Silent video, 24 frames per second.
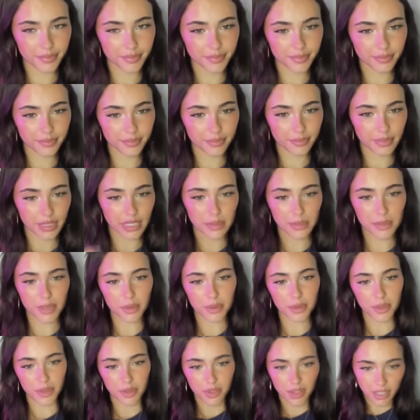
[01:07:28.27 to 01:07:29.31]
But let me know what
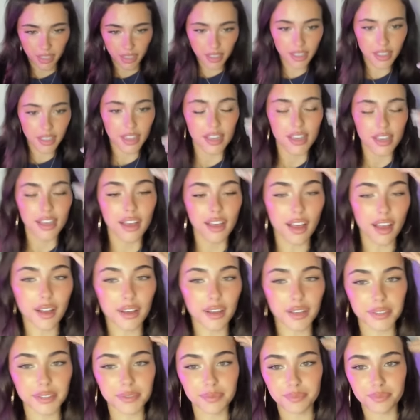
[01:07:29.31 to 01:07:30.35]
you think.
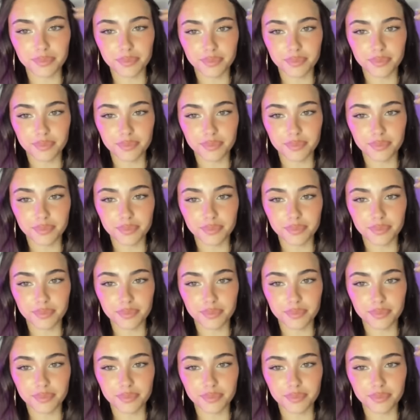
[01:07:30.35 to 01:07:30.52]
Um,